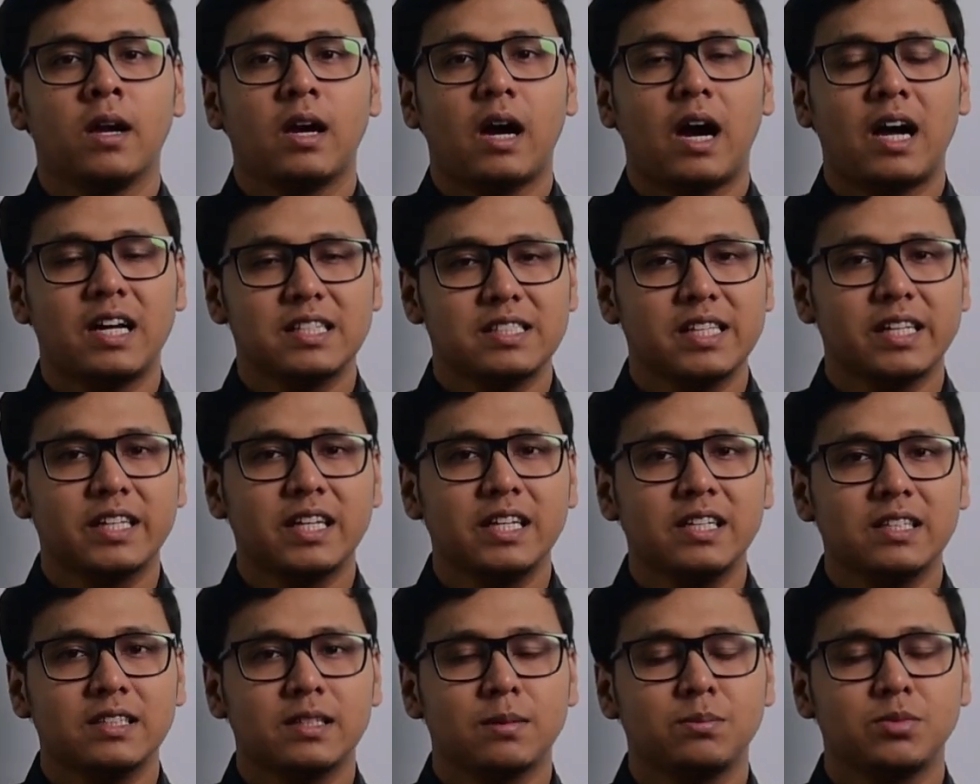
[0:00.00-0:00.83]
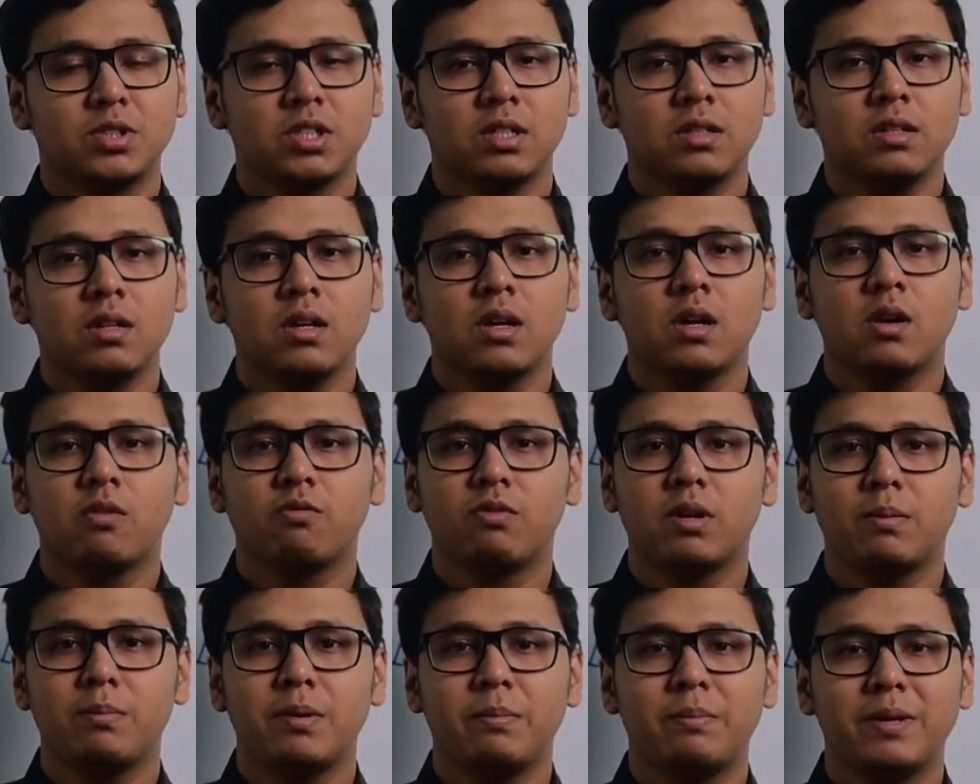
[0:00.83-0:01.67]
Our second assumption
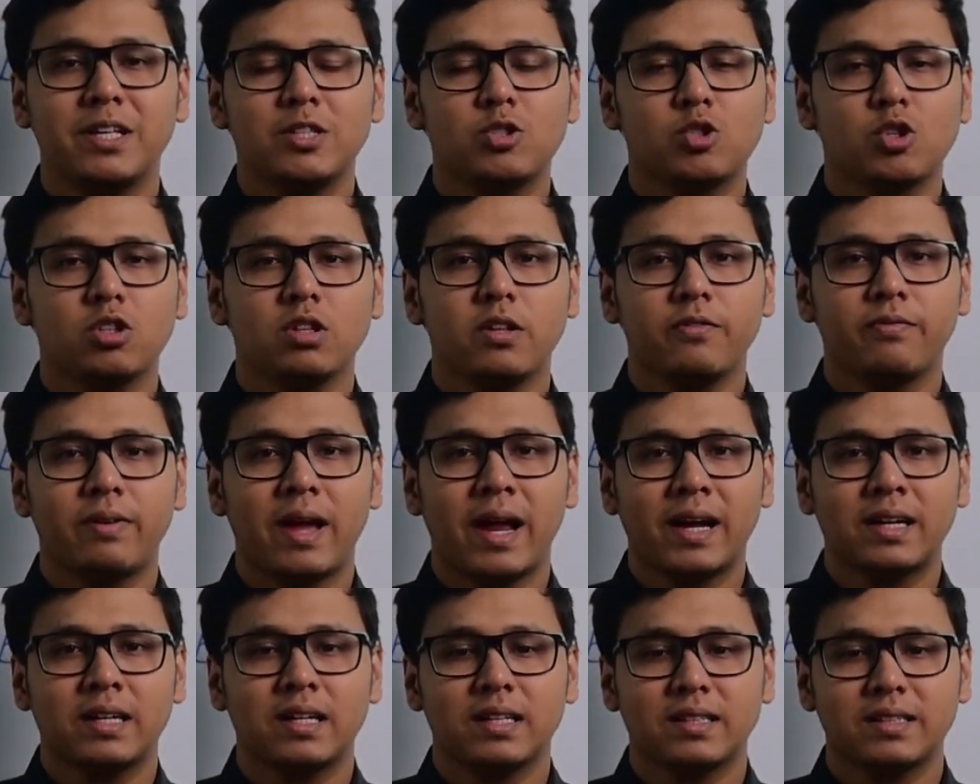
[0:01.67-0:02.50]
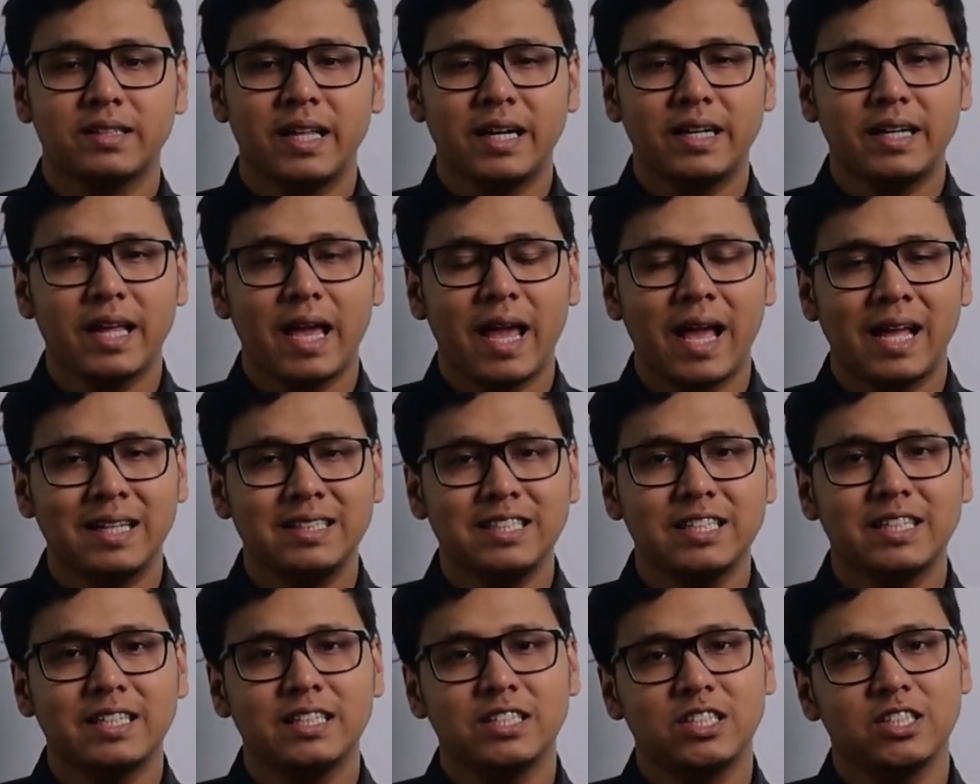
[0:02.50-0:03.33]
will be based on the fact that
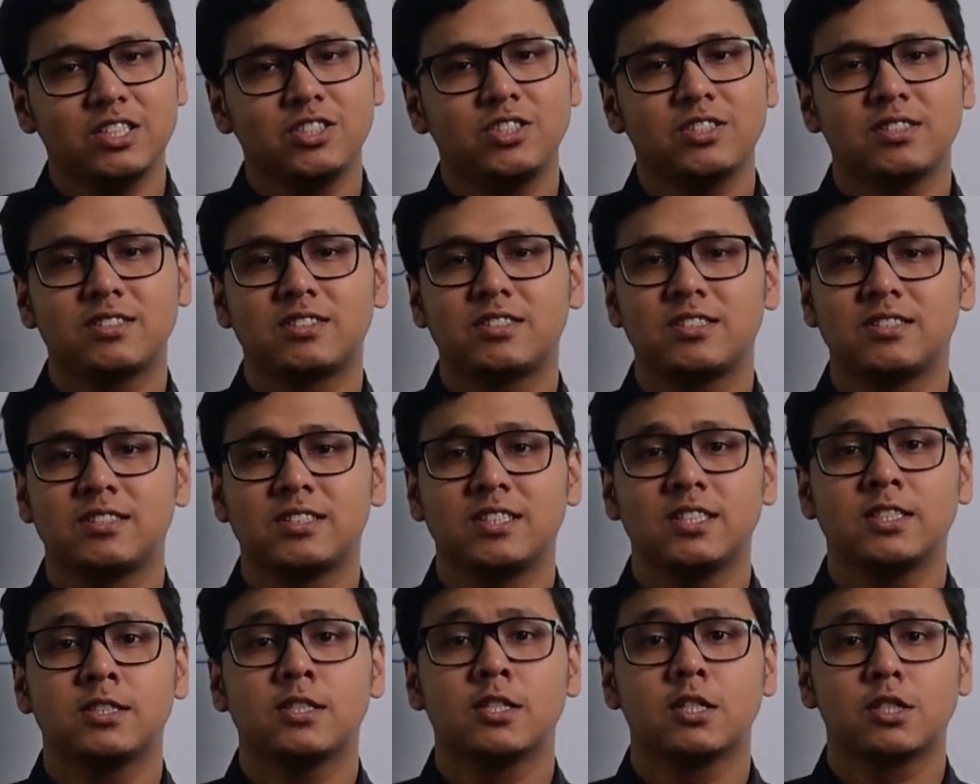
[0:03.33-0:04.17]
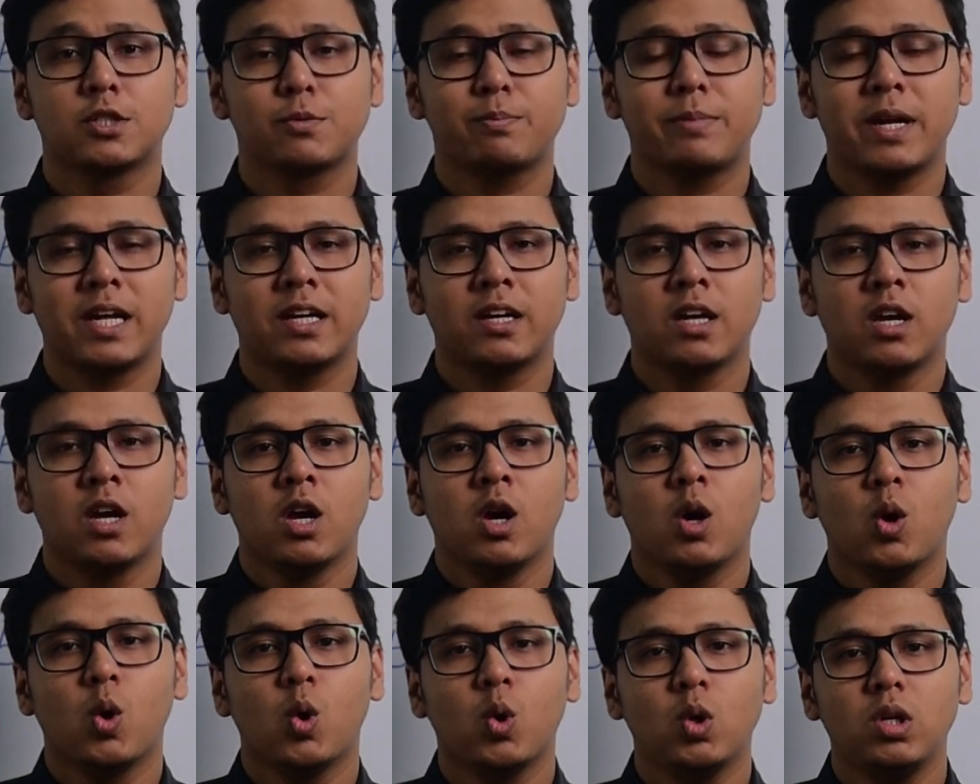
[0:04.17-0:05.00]
any contagious disease spread
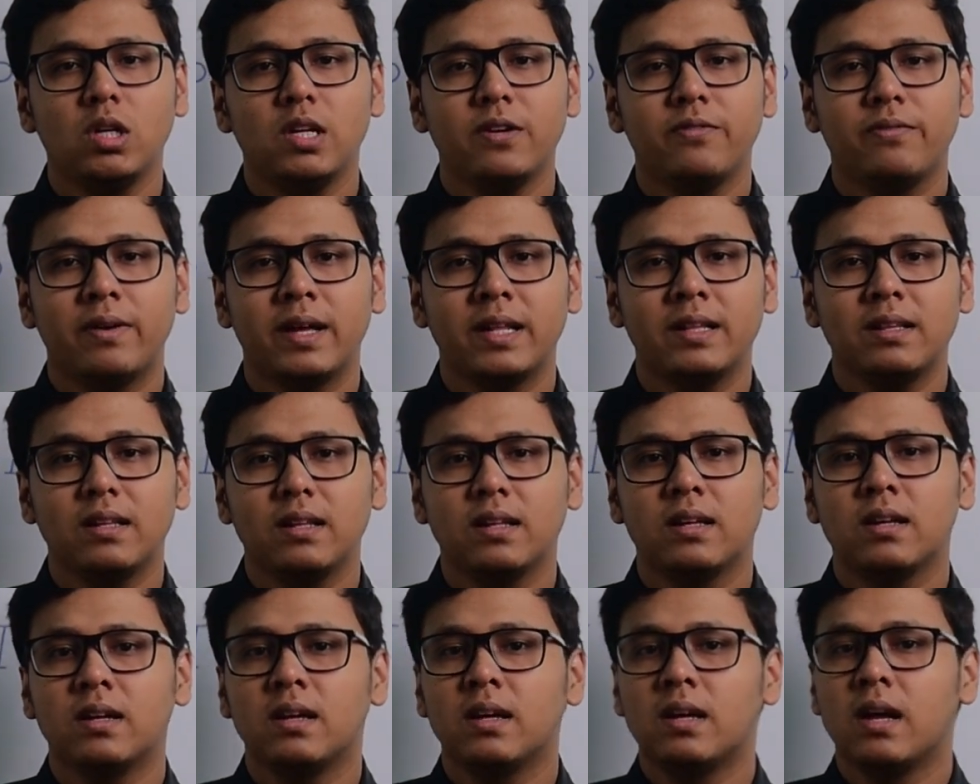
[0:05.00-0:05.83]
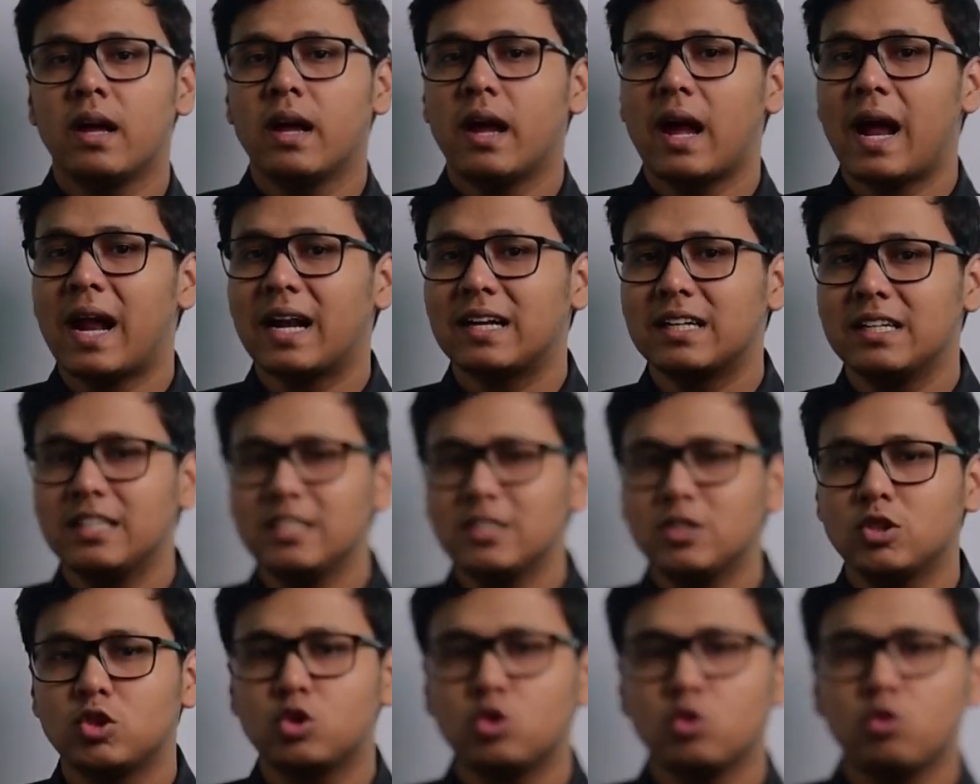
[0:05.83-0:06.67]
only when at
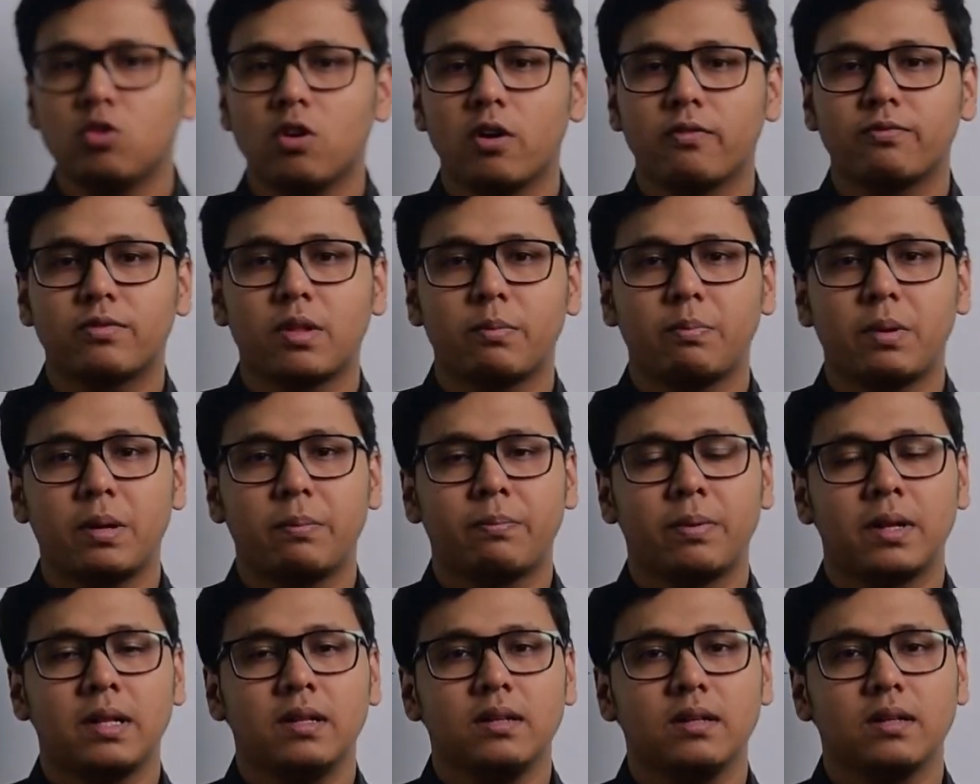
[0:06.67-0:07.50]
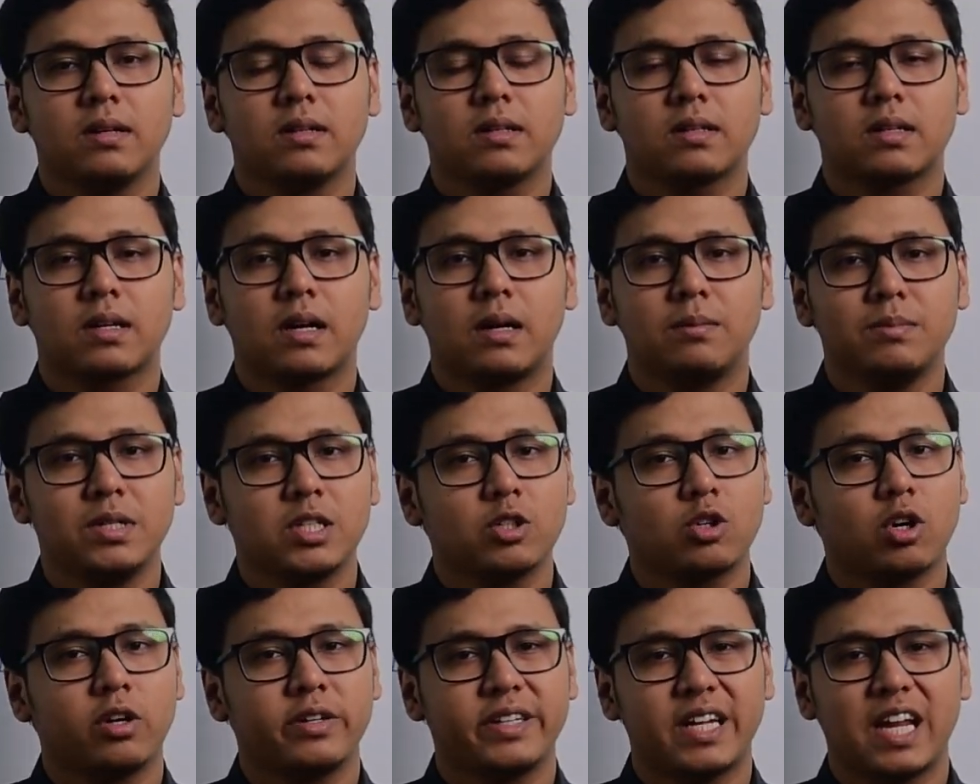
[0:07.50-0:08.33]
least two of the people come
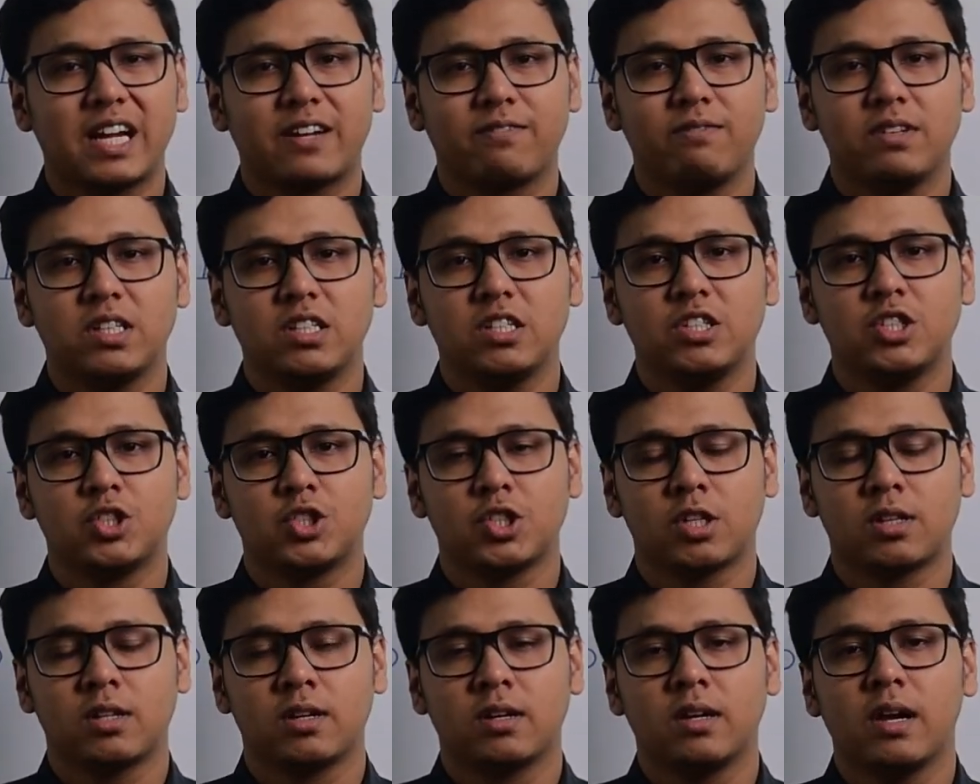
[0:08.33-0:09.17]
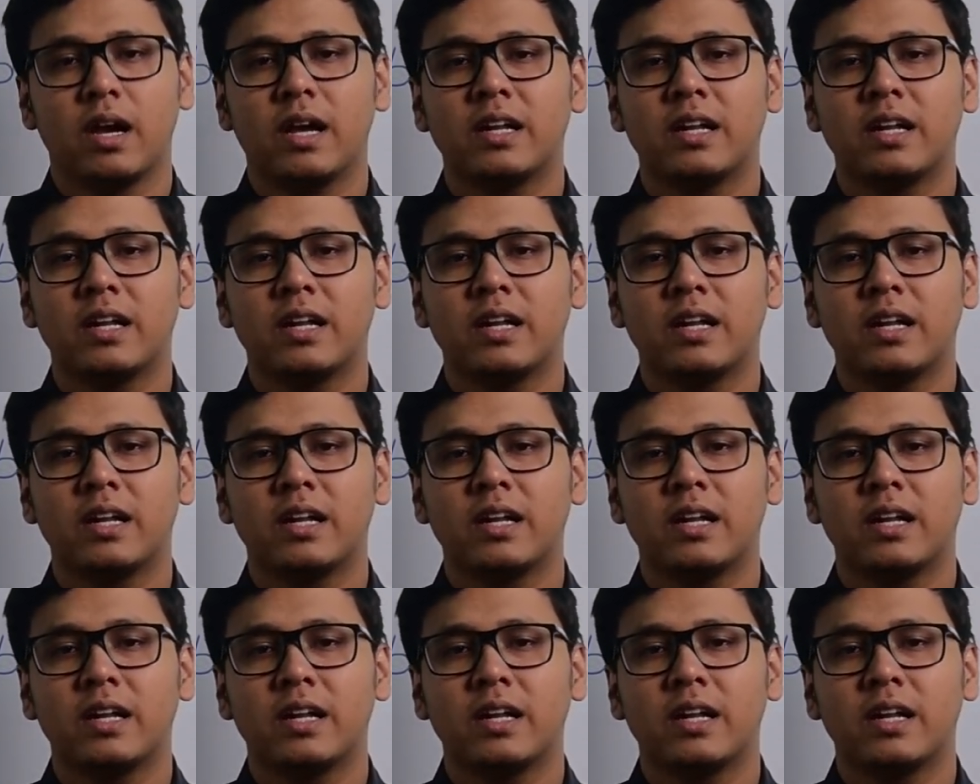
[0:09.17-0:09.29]
in contact with each other.